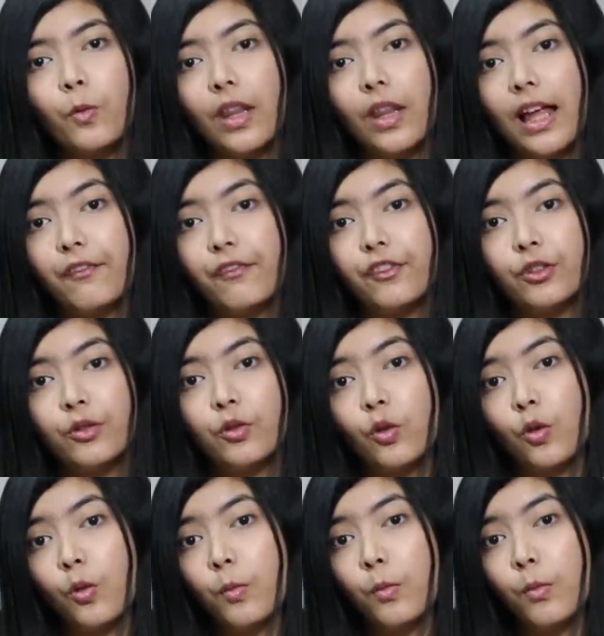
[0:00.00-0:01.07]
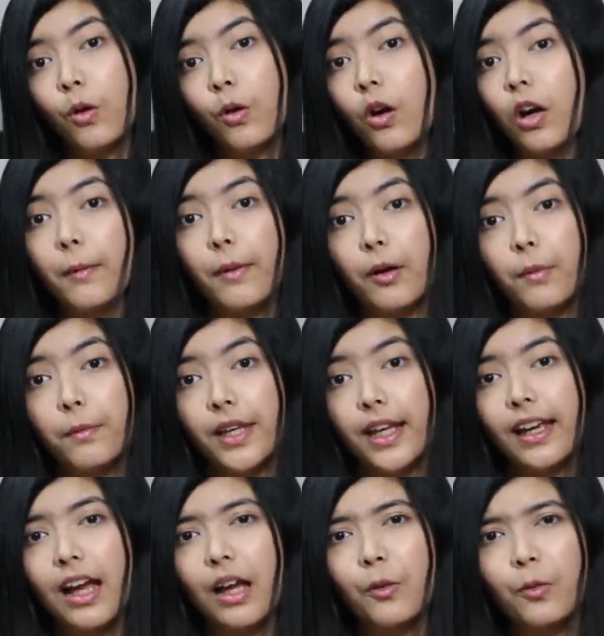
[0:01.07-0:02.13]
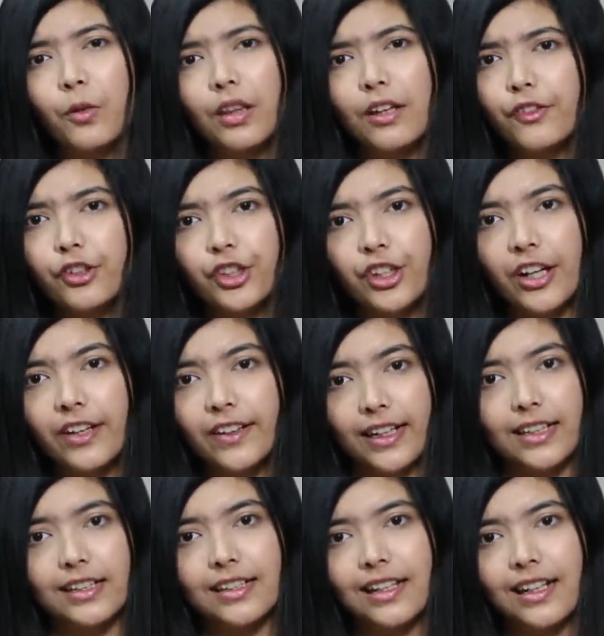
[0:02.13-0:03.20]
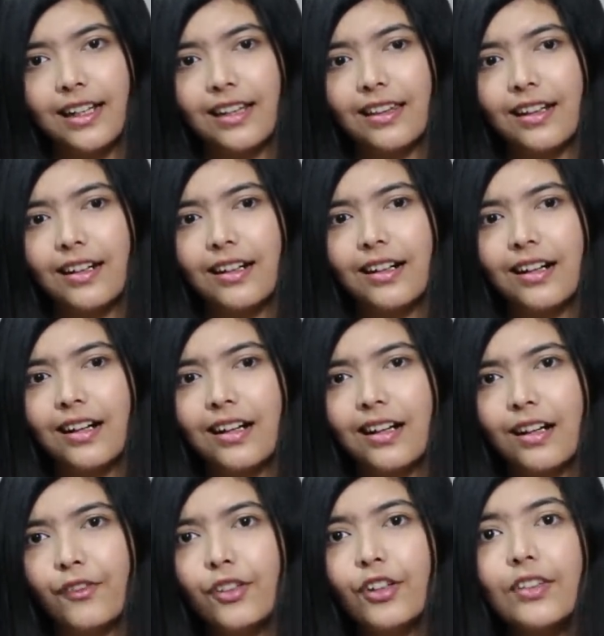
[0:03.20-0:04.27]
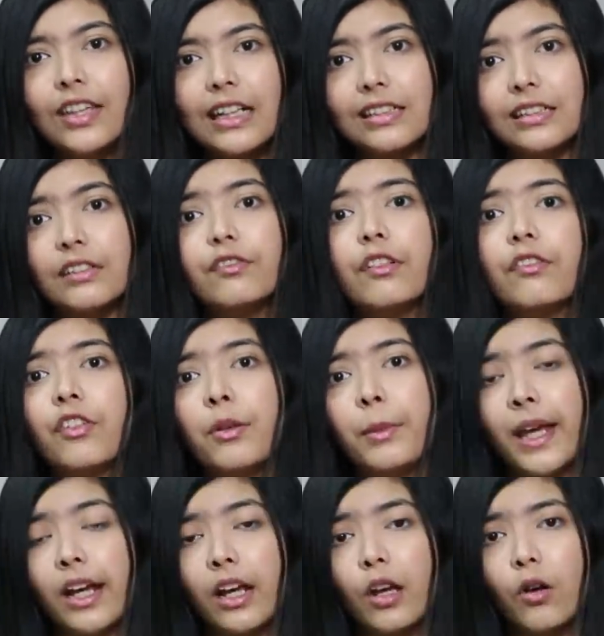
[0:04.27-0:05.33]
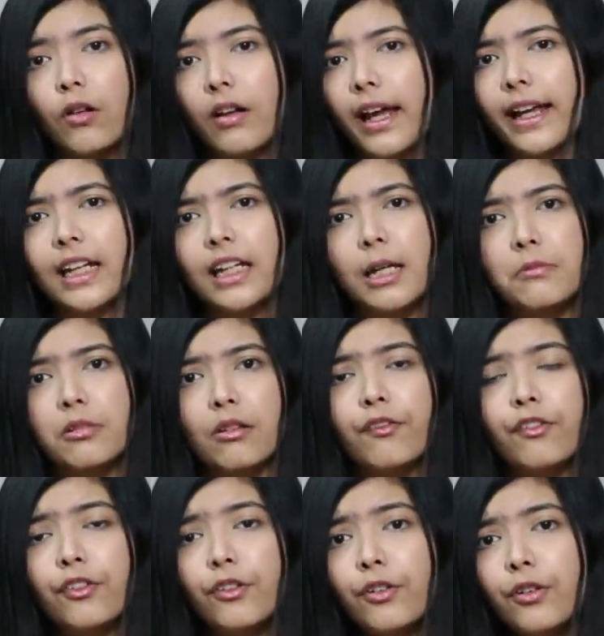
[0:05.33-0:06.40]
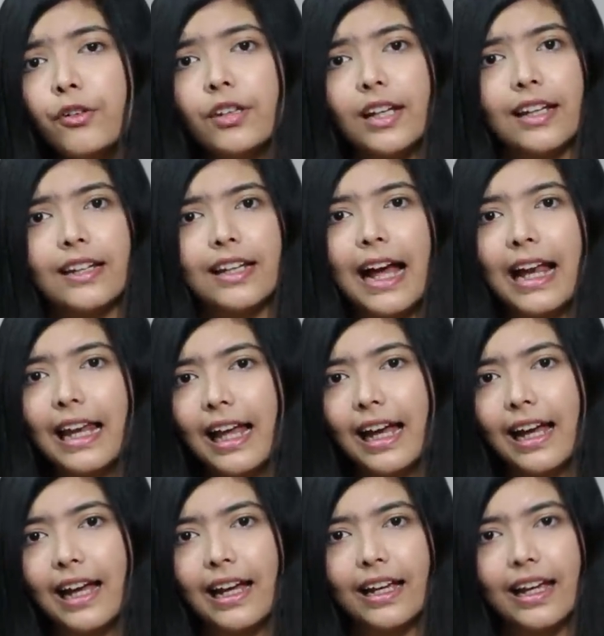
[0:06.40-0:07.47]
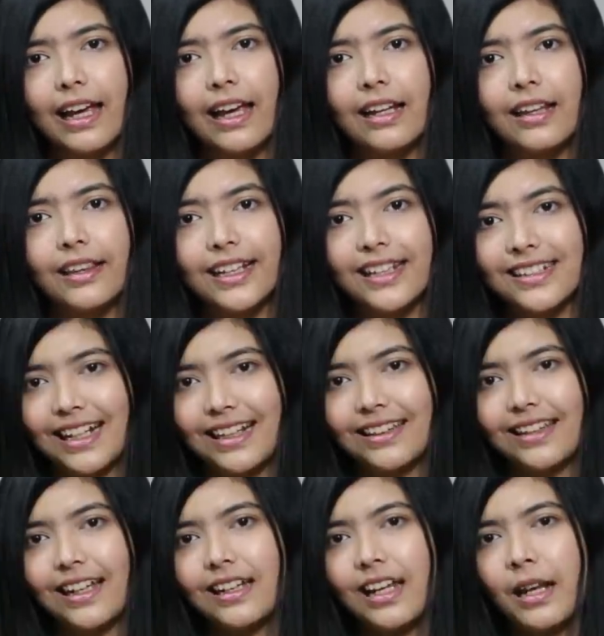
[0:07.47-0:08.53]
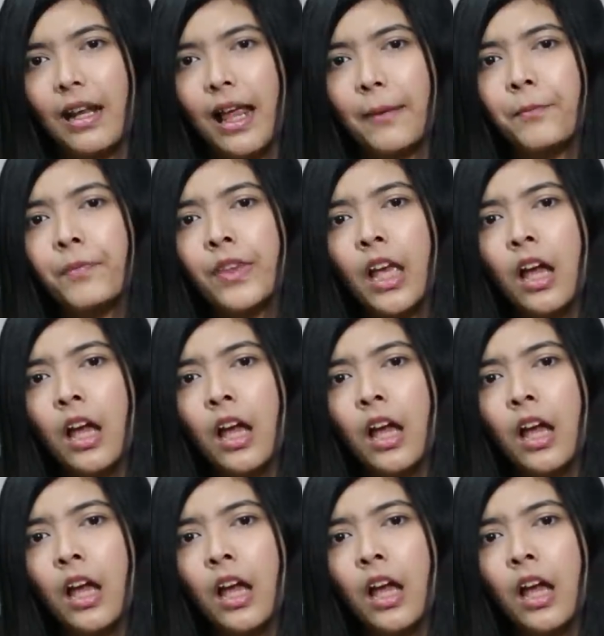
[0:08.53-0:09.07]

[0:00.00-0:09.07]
would like to know more about Ye, I would love to share it. And there are a few things different from Yangon, like in terms of food and dialect and things like that. And like